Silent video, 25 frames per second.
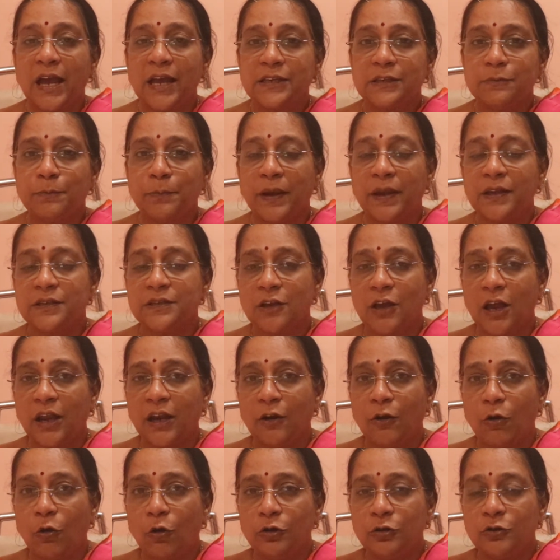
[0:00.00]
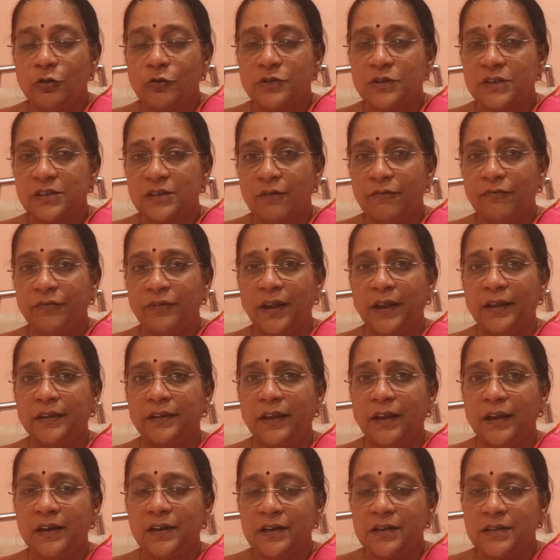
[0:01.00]
aspects and all those stuff
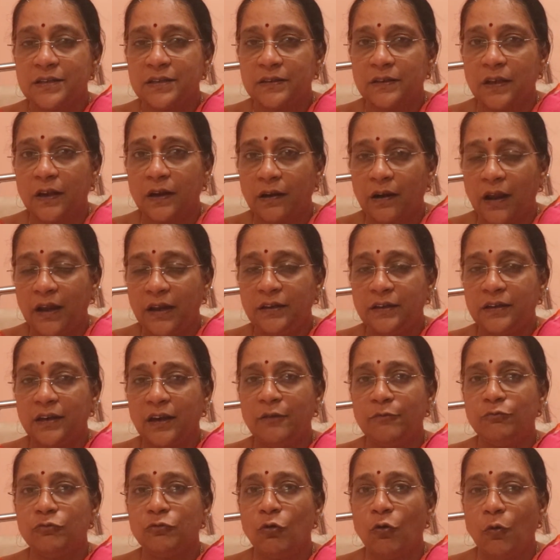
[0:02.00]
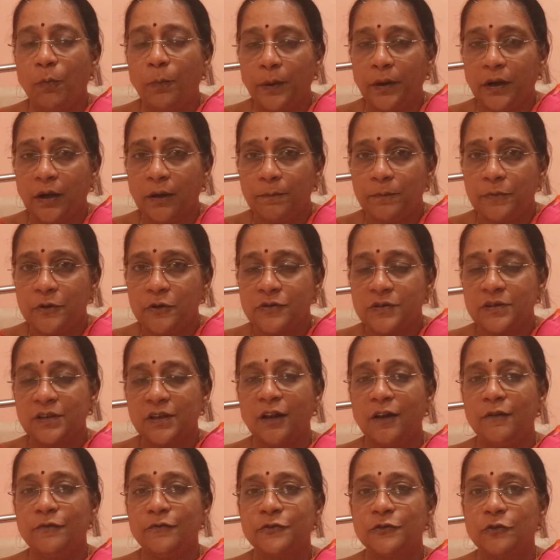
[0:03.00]
like that, it's the right time to open up
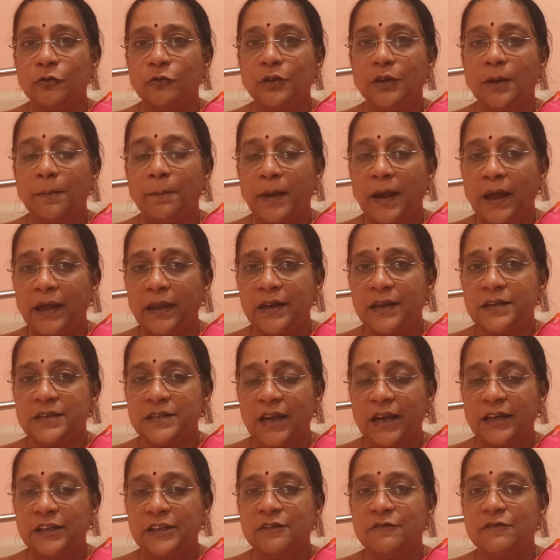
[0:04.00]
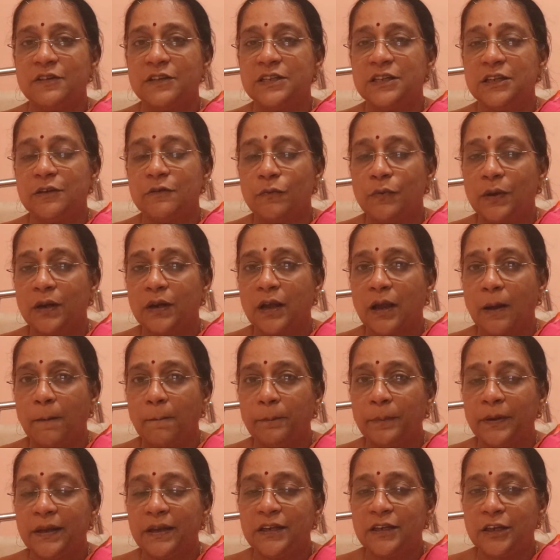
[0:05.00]
yourself. So the marriage activity will
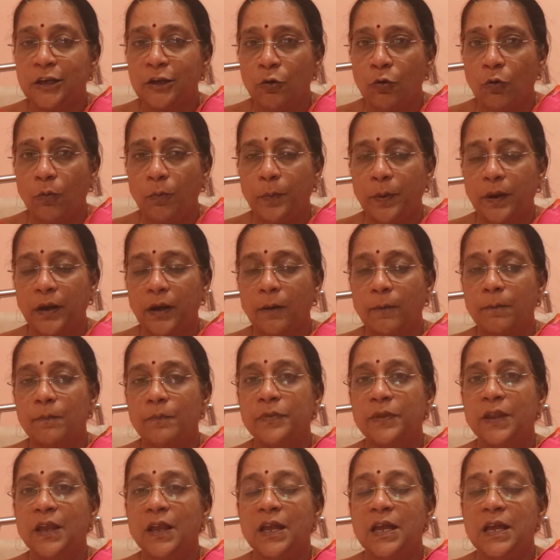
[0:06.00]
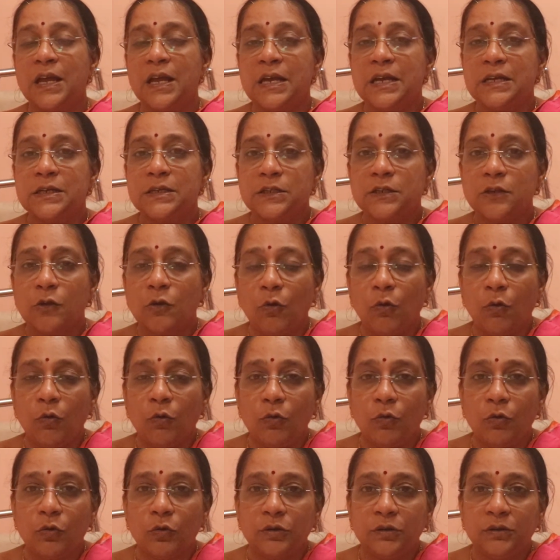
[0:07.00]
completely open up.
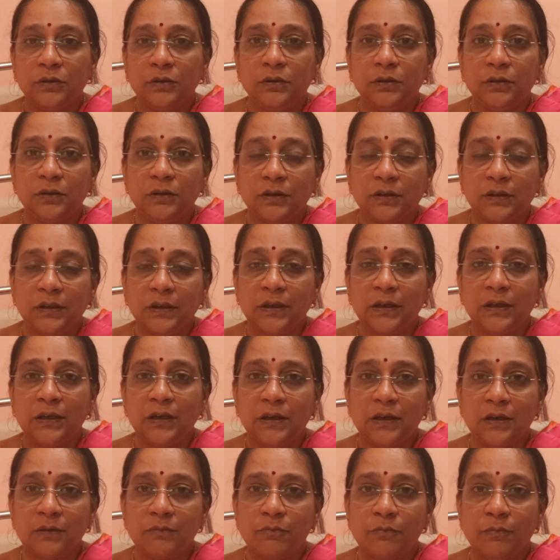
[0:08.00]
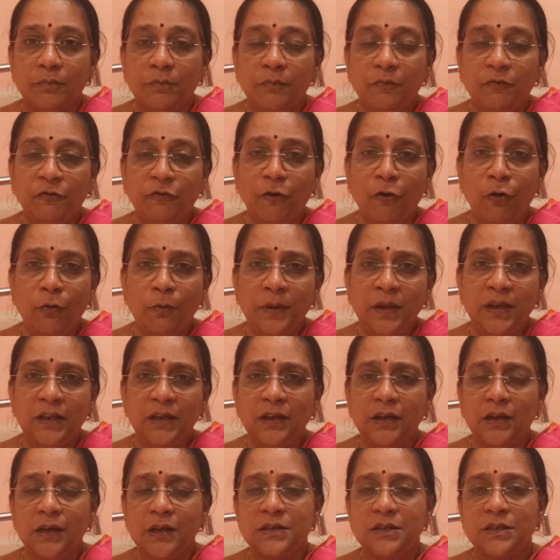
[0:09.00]
So for
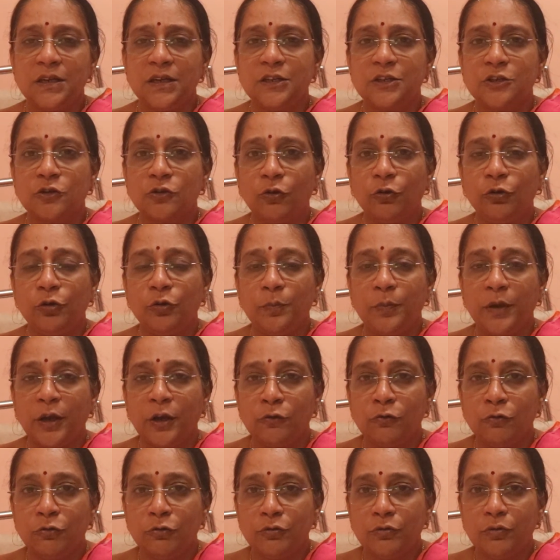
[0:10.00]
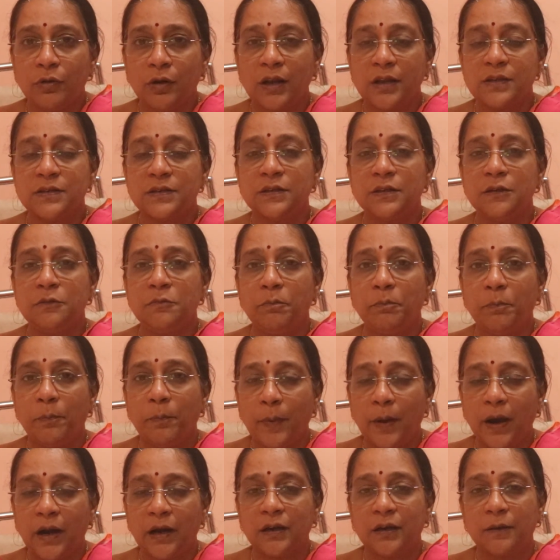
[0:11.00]
Meena Rasi, it's going to be a good
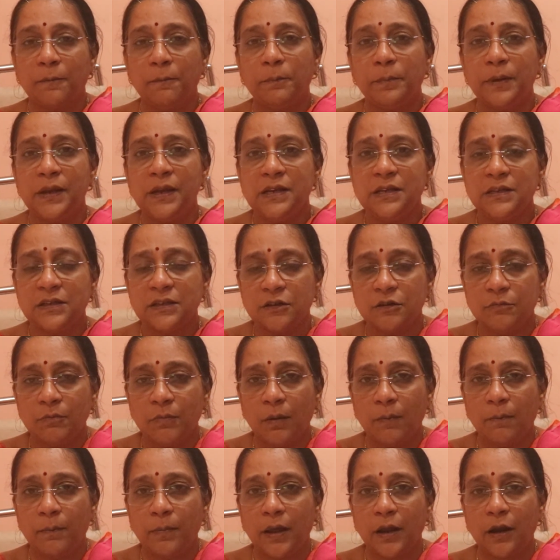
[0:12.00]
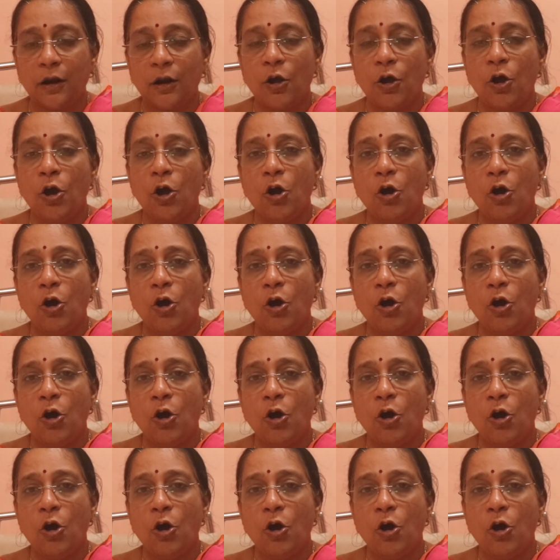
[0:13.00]
transit, but please remember,